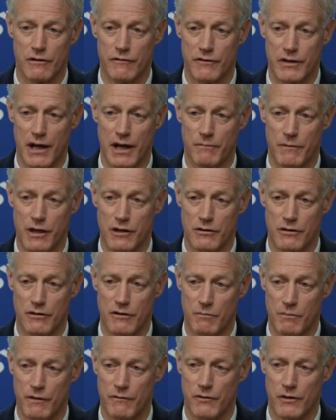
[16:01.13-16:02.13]
who have shaped these
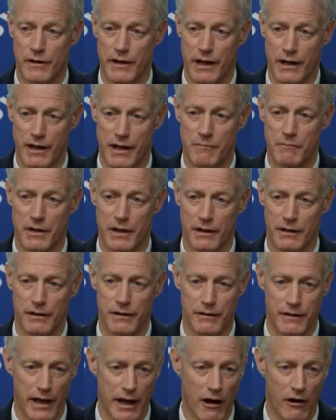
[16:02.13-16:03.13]
youth before they come here.
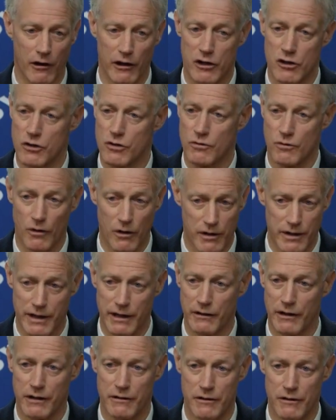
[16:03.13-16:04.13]
They are
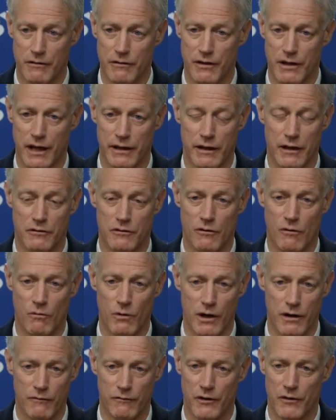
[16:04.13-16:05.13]
extraordinary youth, and they do
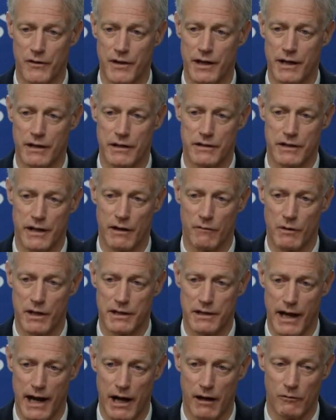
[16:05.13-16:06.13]
wonderful things, and
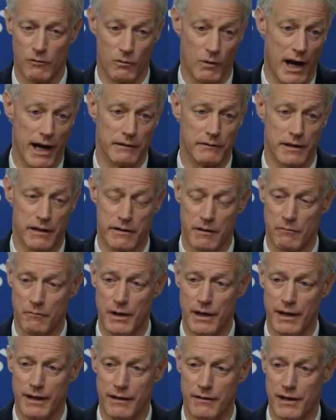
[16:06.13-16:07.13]
we tout rightly the
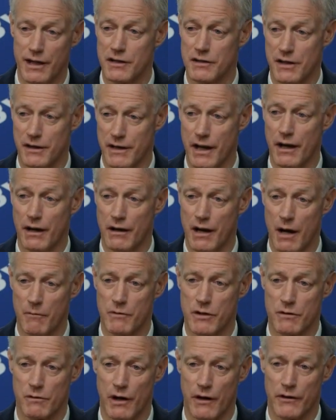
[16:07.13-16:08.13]
things that they
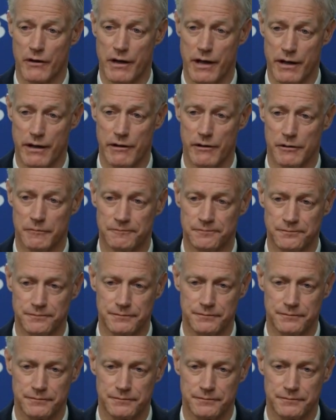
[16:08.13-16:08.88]
accomplish while they're here.